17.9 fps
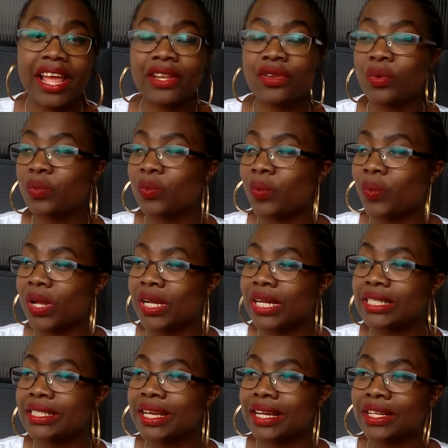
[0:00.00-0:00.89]
I don't
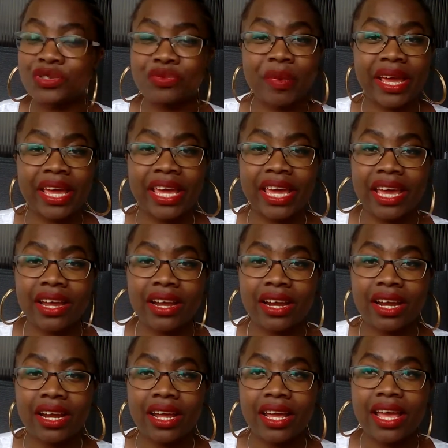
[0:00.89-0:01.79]
want to touch my
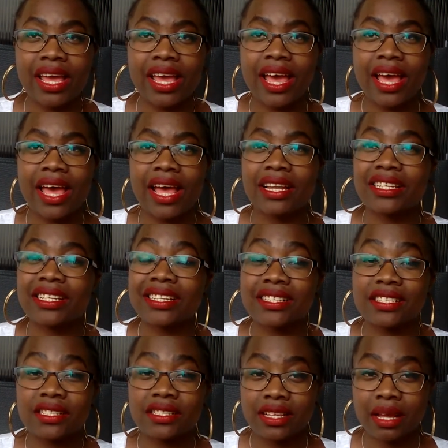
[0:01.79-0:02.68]
hair, and
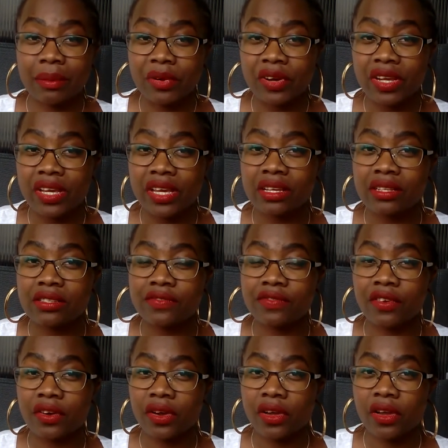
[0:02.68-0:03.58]
it's summer here,
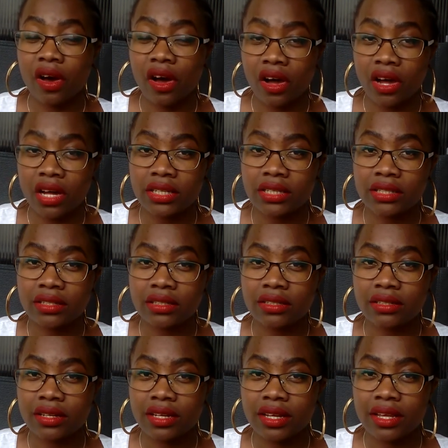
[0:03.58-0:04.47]
it's very hot,
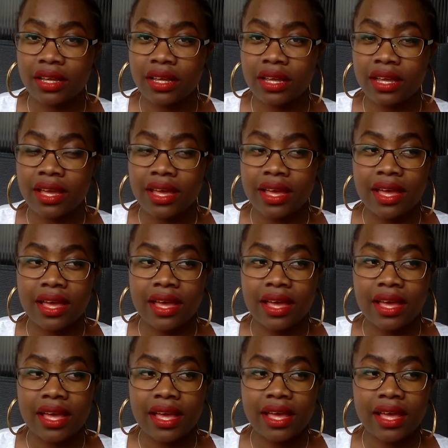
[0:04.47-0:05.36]

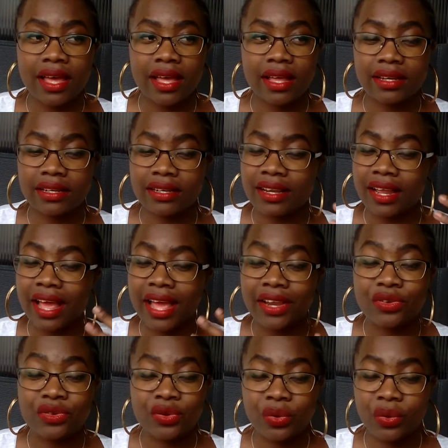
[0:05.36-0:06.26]
and
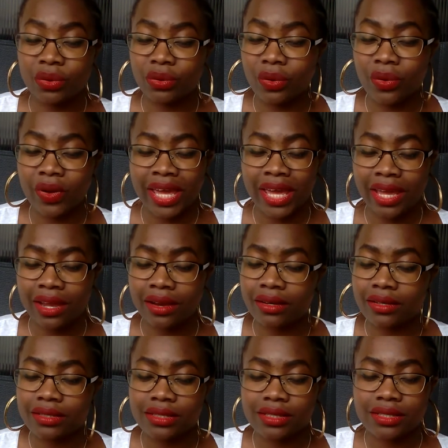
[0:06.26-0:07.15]
I know long
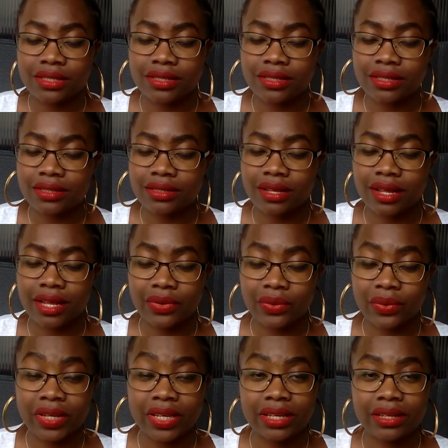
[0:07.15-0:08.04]
hair is just
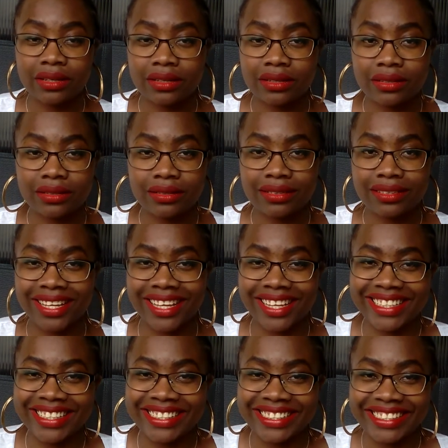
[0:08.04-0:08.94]
annoying.
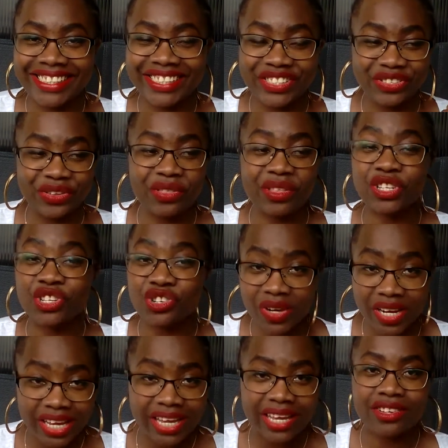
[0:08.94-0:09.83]
So the
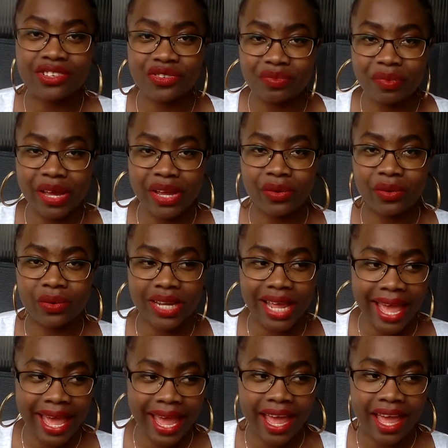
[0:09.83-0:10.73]
shrinkage of my
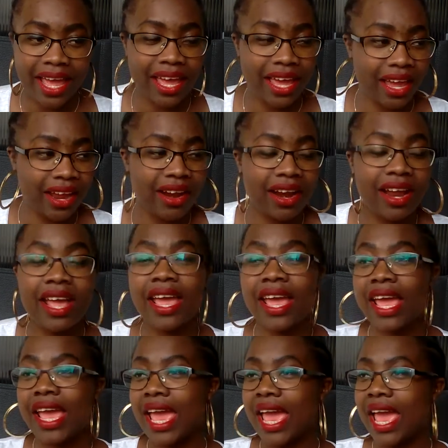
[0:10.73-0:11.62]
own hair
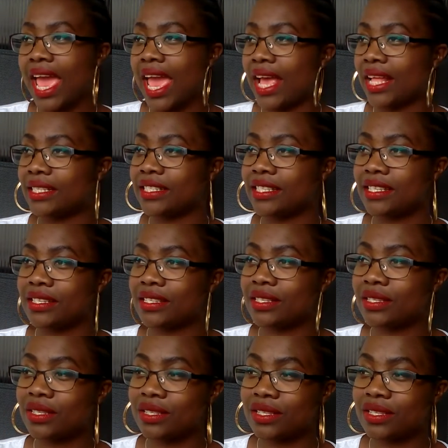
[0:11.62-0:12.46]
and the